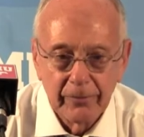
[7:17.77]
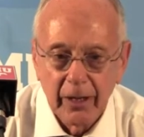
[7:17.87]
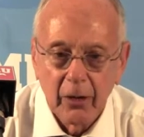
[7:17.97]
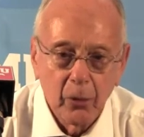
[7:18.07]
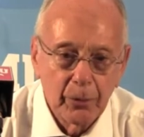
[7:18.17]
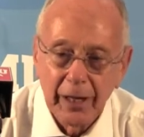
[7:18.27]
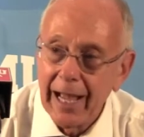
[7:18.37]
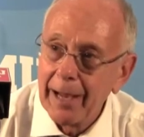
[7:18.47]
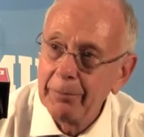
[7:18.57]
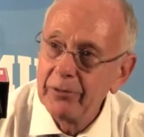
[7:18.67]
I hope it
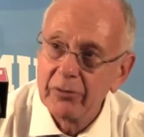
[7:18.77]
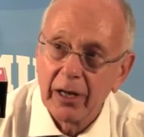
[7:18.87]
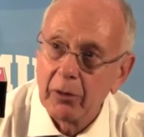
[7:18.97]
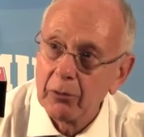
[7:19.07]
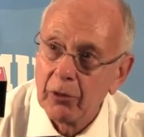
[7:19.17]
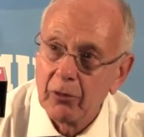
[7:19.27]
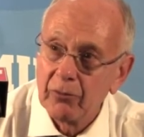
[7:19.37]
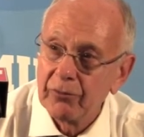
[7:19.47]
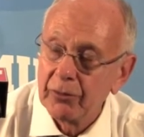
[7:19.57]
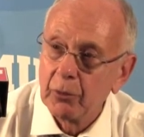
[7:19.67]
happens. I don't know
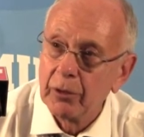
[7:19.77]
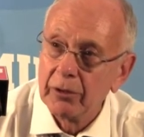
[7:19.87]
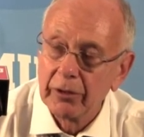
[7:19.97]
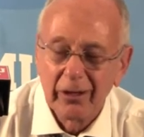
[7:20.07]
if it will.